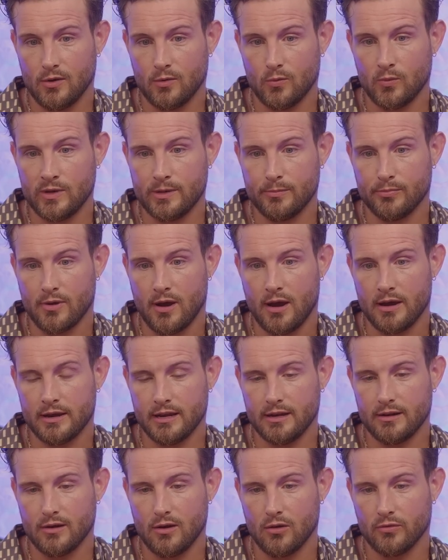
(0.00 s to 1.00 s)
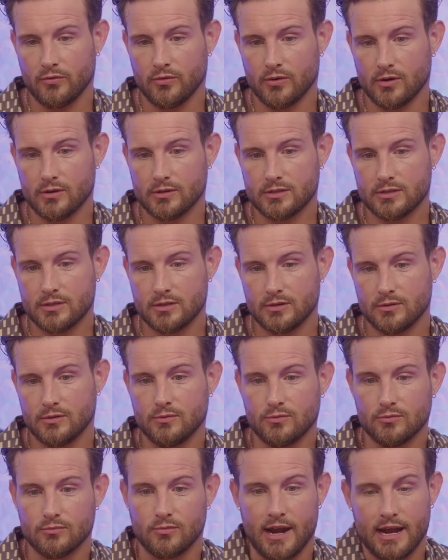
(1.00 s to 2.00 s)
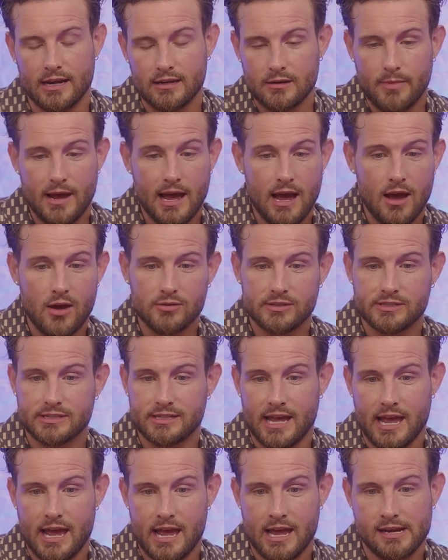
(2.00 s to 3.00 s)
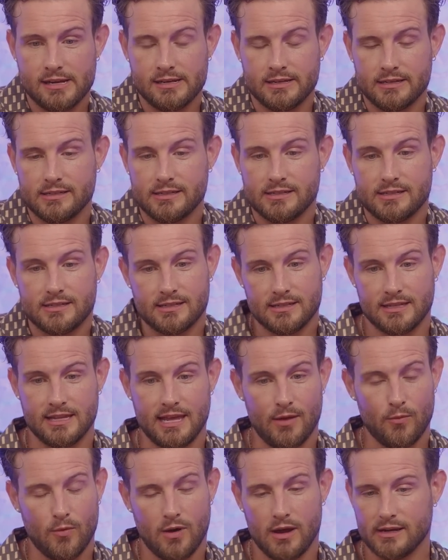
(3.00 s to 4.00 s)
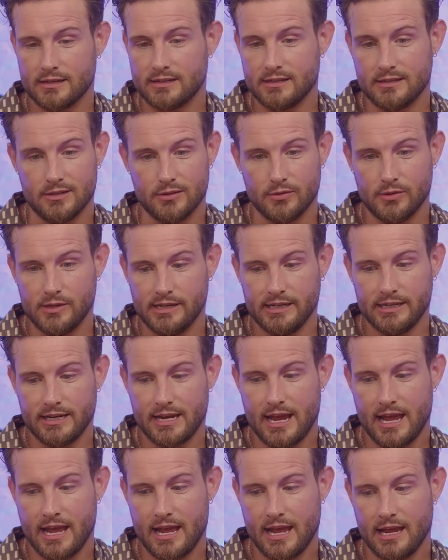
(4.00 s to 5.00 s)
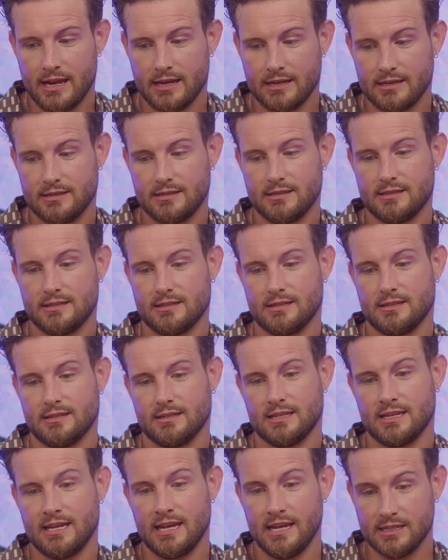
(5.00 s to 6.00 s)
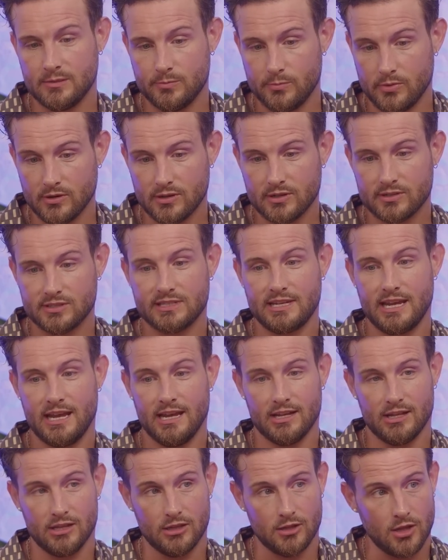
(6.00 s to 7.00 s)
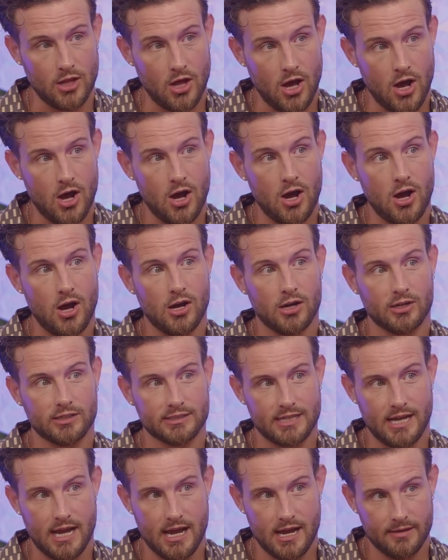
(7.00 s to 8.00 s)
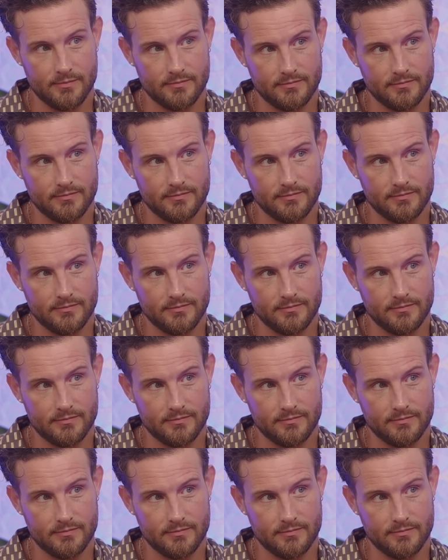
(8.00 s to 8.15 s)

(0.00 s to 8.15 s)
We brought it over to Random House and they wanted to do it. And kids' books take a long time.